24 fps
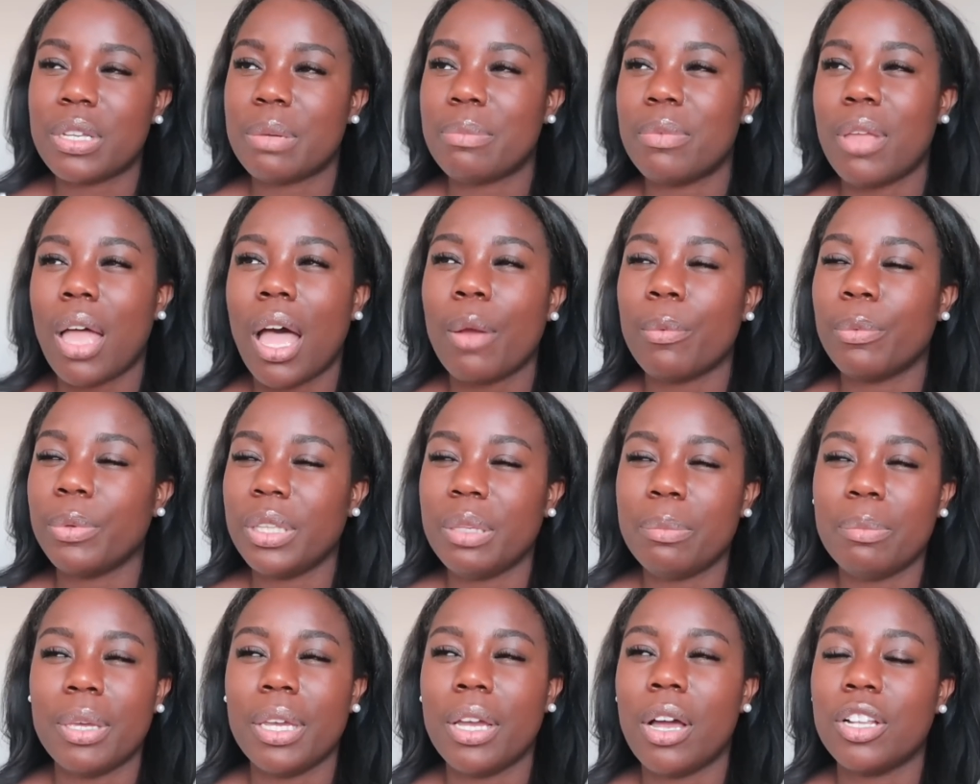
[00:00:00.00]
I'm not
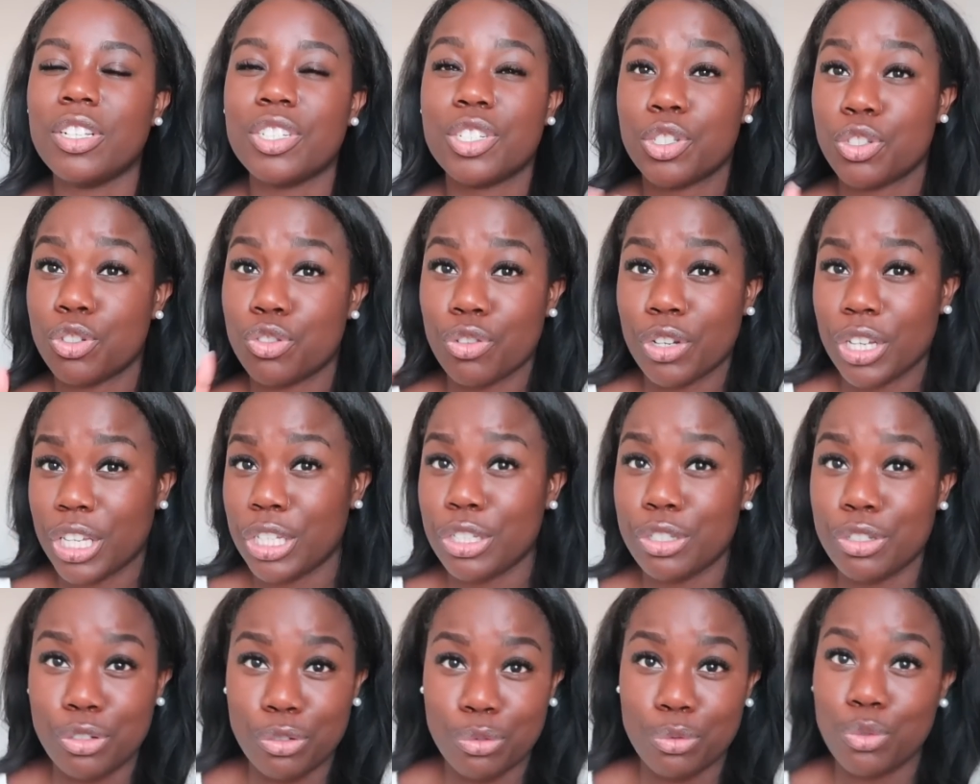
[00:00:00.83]
really big on just
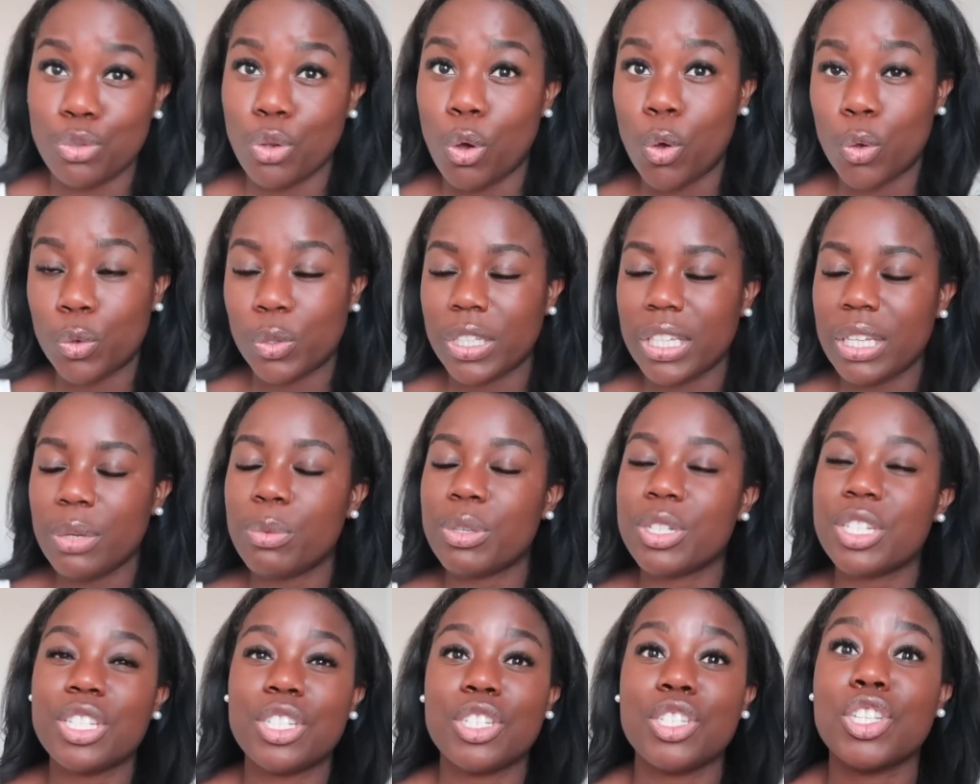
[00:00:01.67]
drinking juice only,
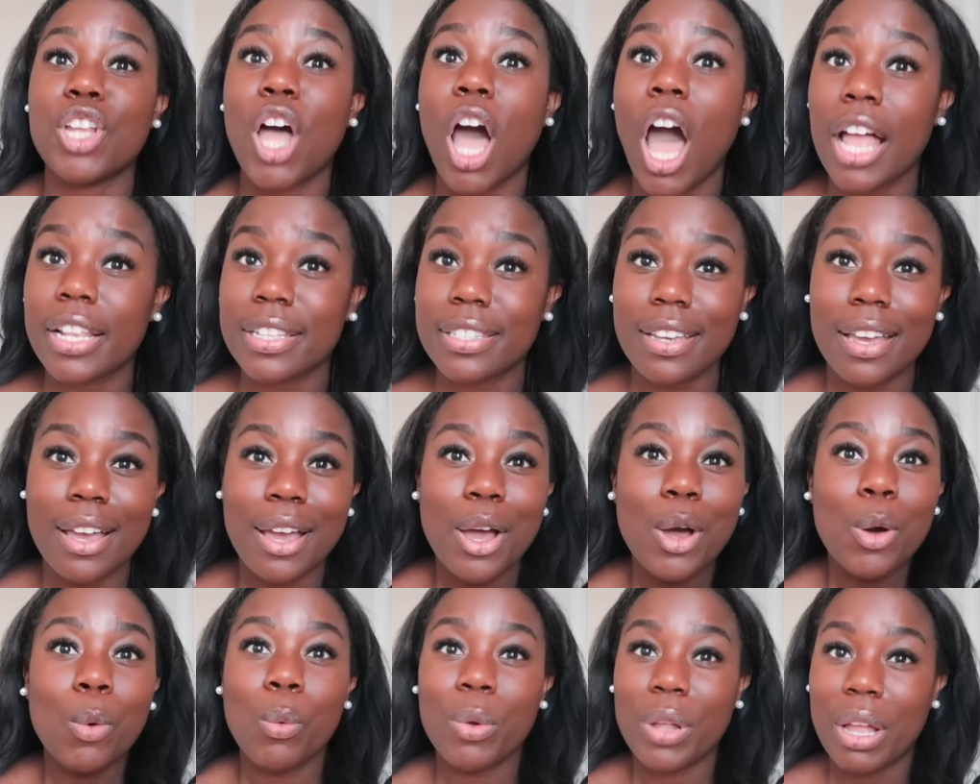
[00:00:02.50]
which is not
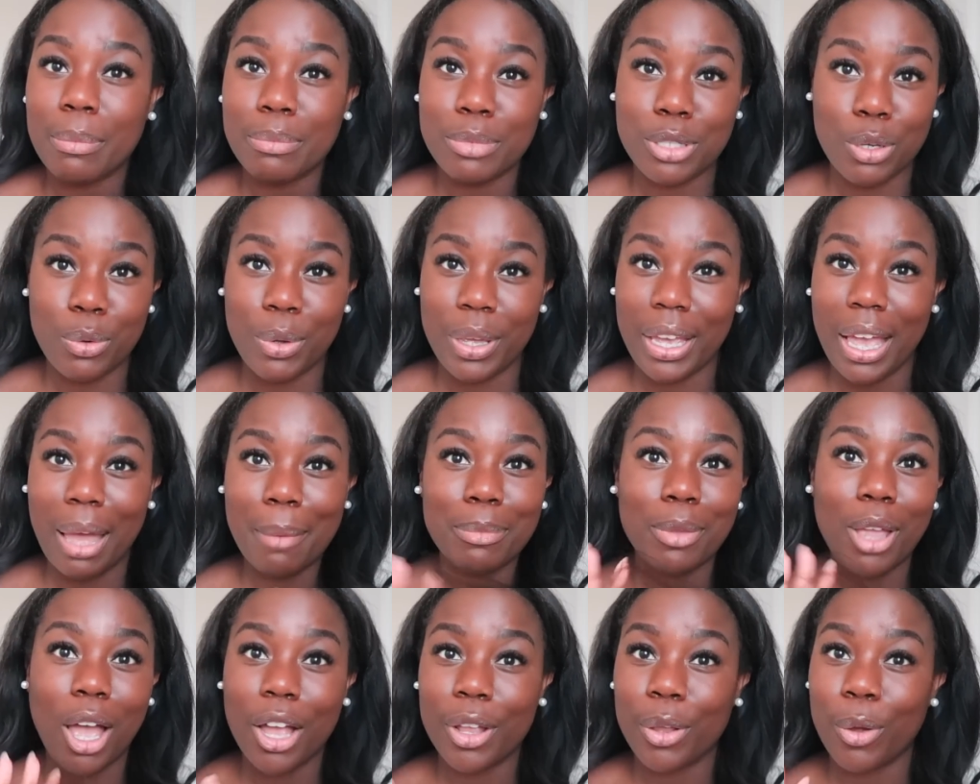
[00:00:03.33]
what I'm doing.
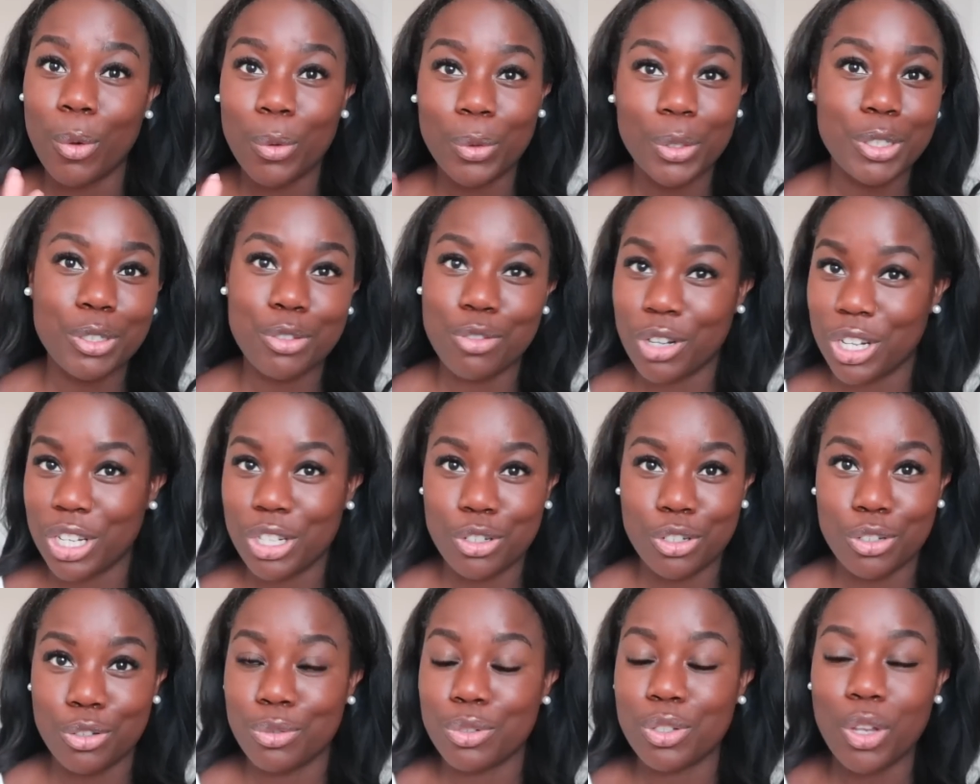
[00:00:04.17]
I'm not only drinking
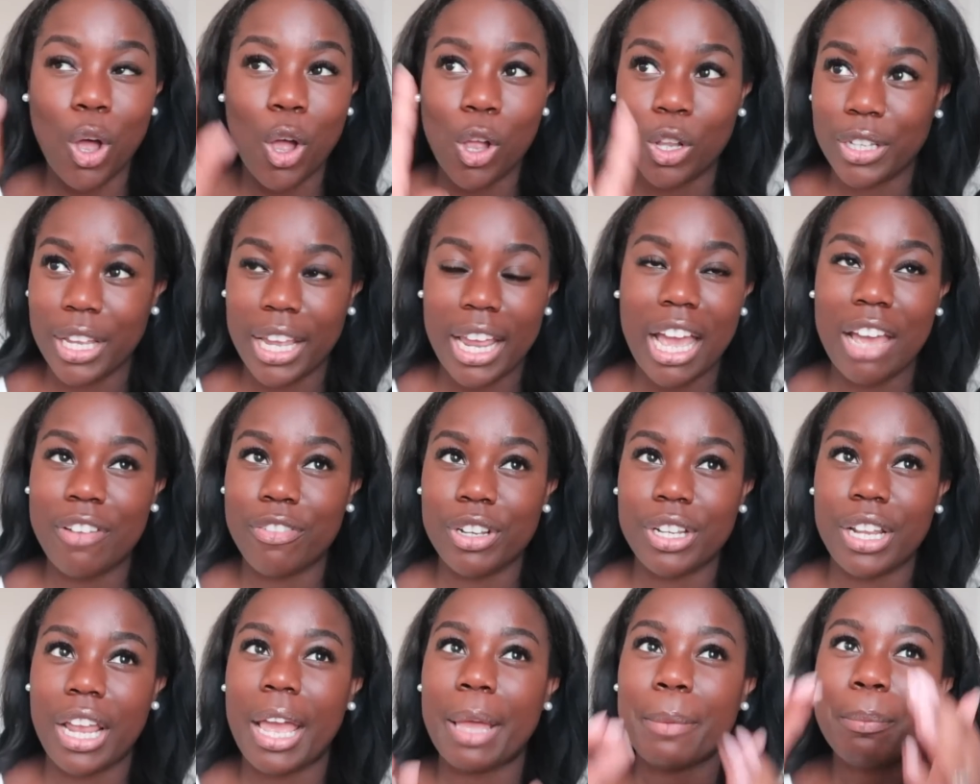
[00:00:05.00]
juice all day,
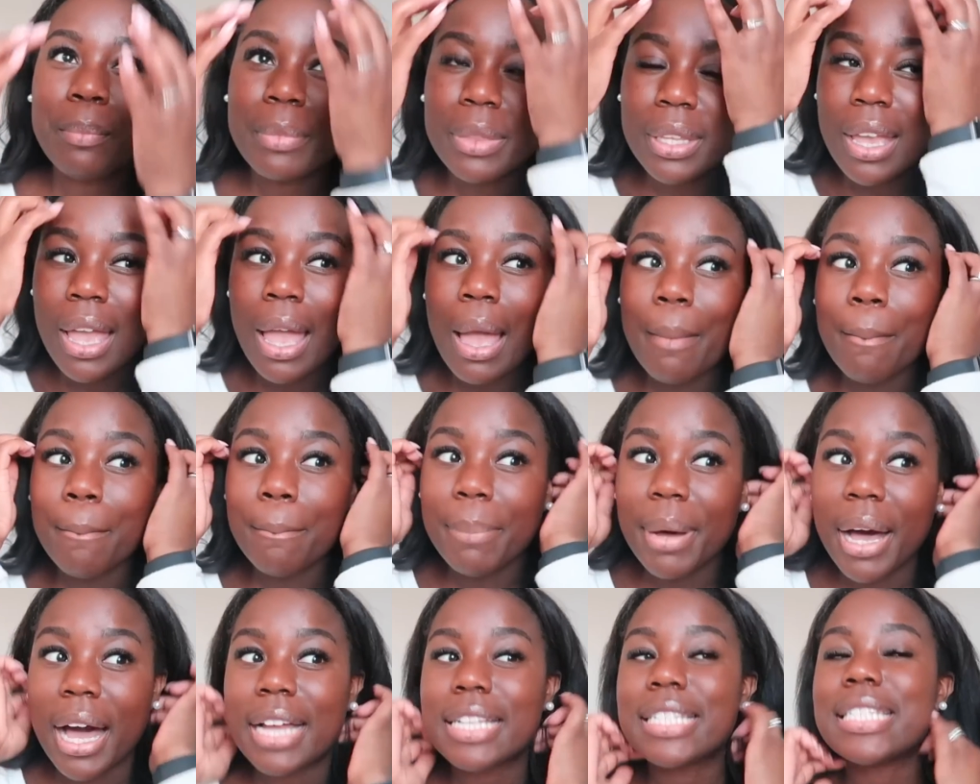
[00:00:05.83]
every day,
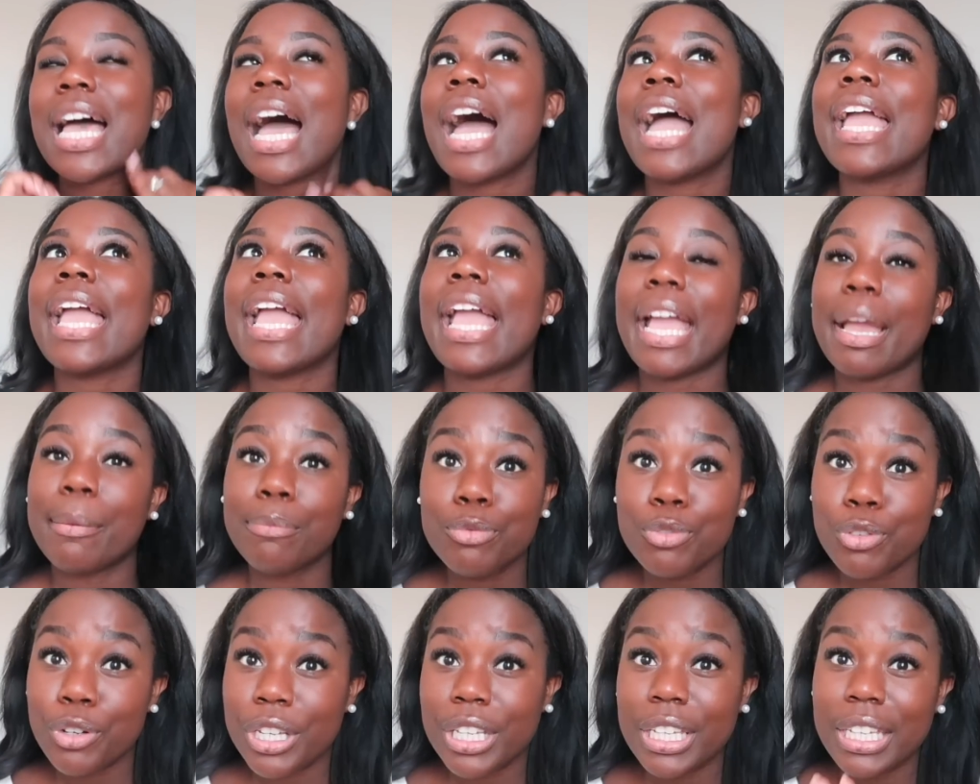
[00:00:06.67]
but I am
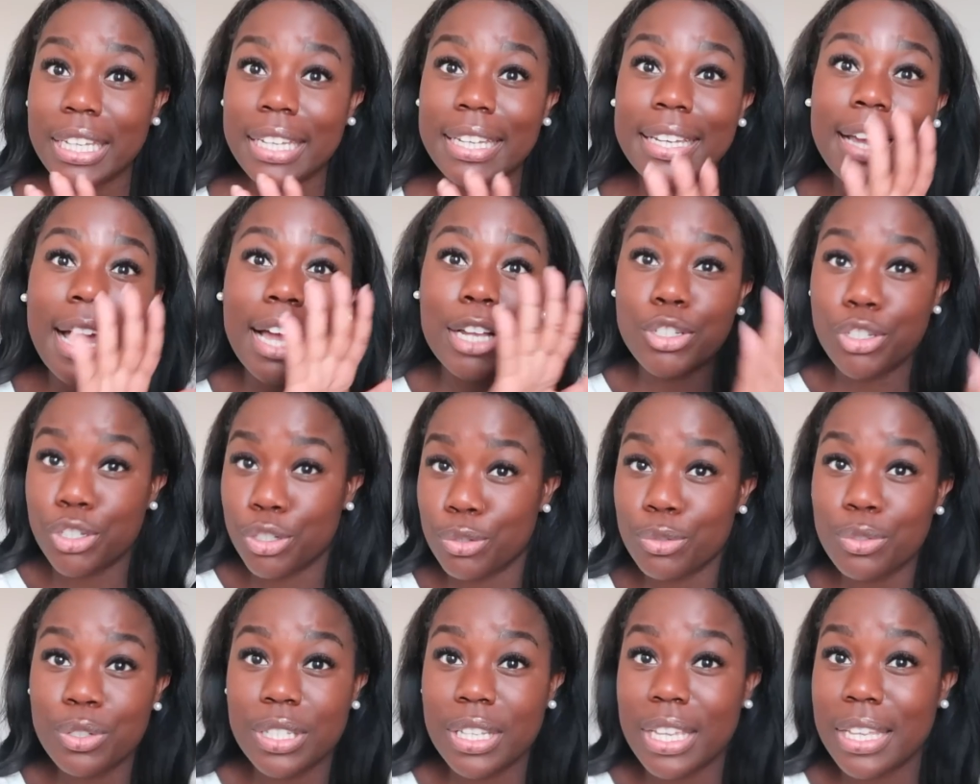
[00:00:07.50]
drinking a
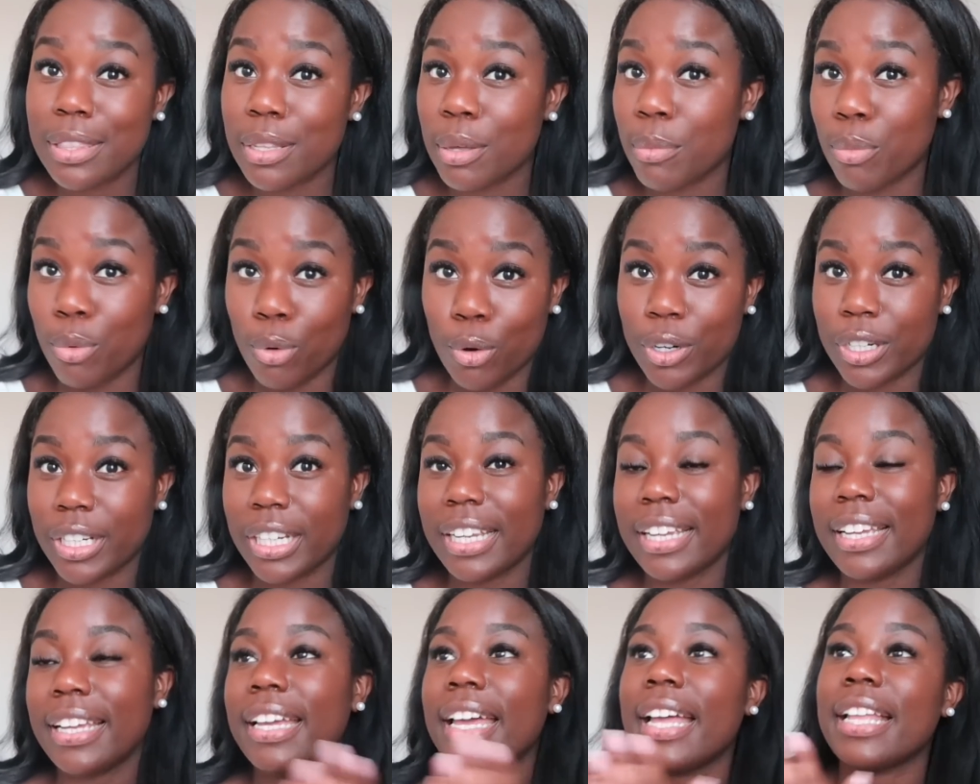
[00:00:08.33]
juice in the
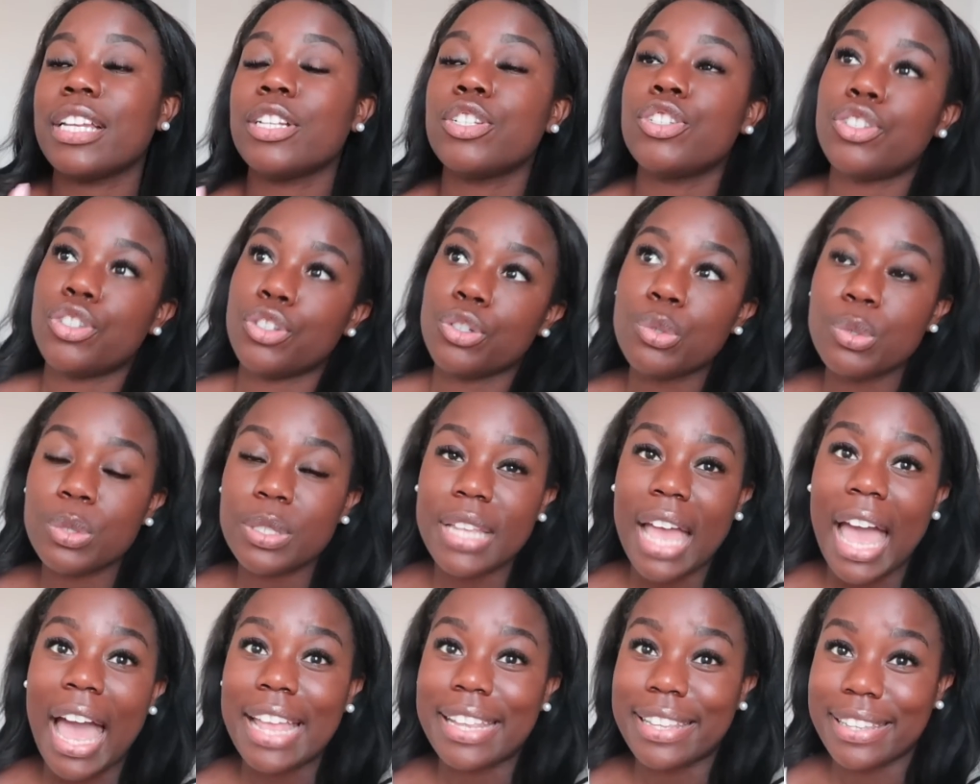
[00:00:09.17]
morning and a
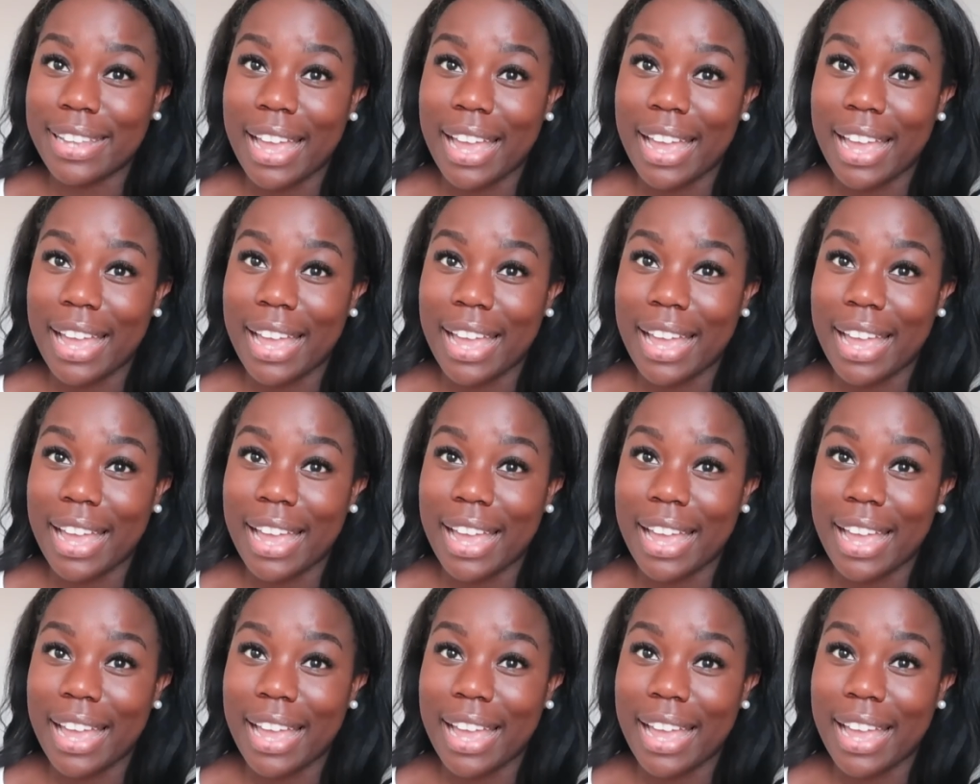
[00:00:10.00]
juice at